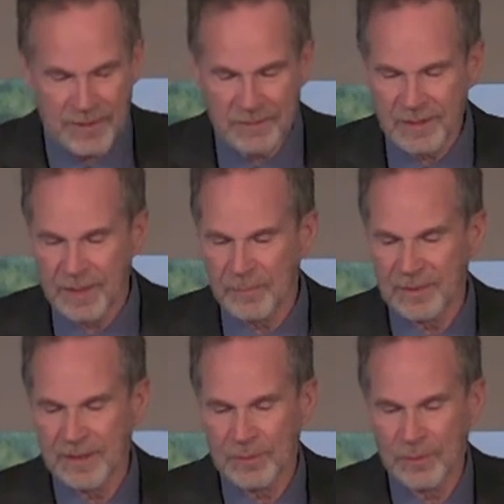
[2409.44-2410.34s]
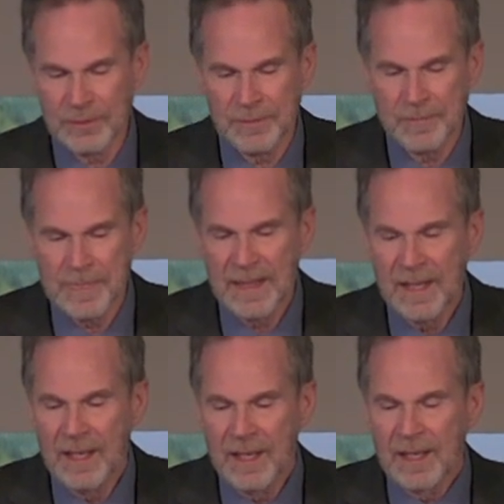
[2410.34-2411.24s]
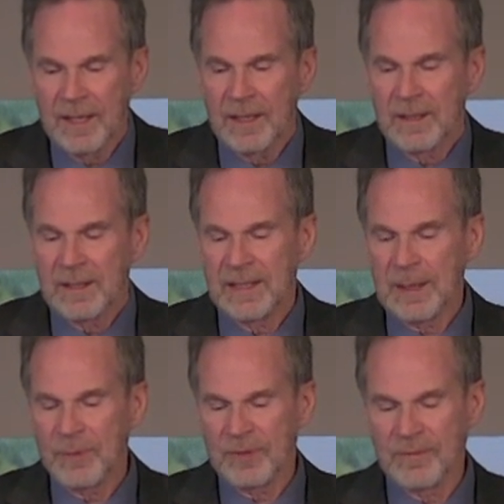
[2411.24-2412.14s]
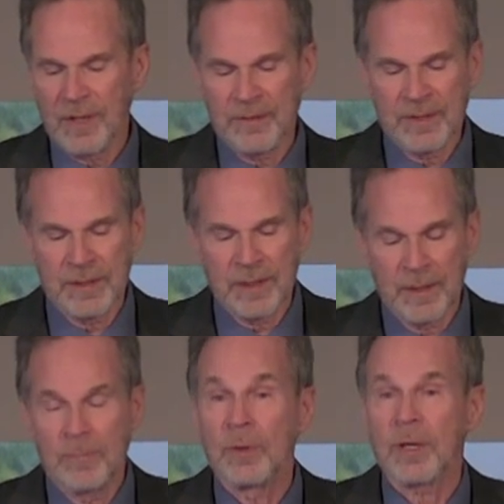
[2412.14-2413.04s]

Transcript: the upper left corner. Ken Ham was involved in a book